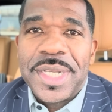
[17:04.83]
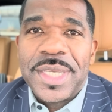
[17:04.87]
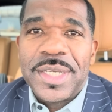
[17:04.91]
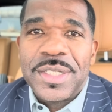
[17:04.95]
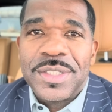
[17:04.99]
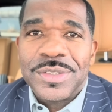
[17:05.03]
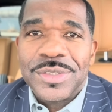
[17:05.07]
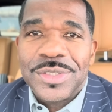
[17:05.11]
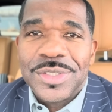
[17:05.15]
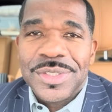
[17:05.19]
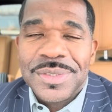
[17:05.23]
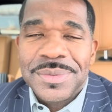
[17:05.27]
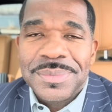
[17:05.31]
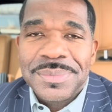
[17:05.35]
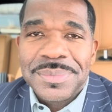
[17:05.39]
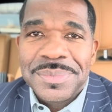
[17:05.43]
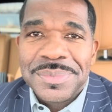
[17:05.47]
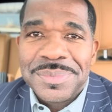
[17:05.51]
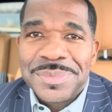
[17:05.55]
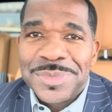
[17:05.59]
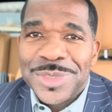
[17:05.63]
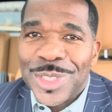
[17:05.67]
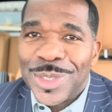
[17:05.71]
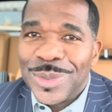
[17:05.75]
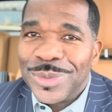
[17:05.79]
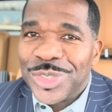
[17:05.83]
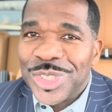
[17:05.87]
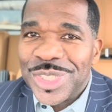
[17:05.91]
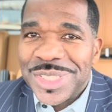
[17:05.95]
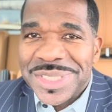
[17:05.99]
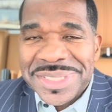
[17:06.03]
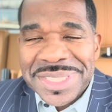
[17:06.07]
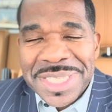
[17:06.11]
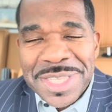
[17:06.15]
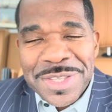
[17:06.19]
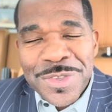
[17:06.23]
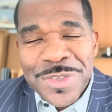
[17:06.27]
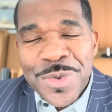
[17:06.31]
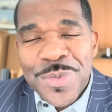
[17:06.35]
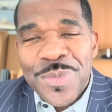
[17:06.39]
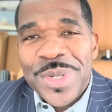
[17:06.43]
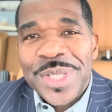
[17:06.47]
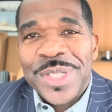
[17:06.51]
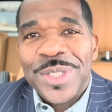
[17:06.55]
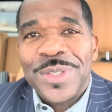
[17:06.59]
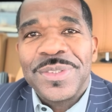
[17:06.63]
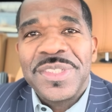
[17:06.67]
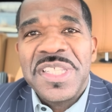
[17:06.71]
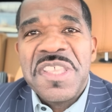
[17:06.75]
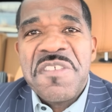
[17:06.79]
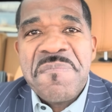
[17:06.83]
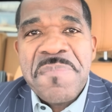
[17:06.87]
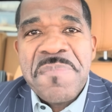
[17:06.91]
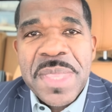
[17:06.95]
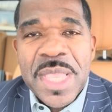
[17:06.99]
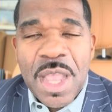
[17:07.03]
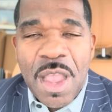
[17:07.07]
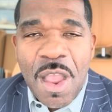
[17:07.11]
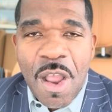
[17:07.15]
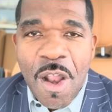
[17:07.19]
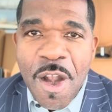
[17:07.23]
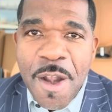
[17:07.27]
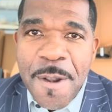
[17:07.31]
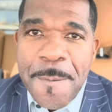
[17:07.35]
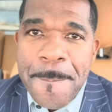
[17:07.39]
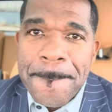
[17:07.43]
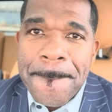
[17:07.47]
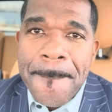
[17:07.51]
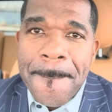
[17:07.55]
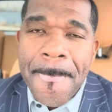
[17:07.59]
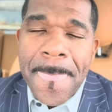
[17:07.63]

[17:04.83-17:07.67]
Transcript: else, don't just say you will. Leave me a heart.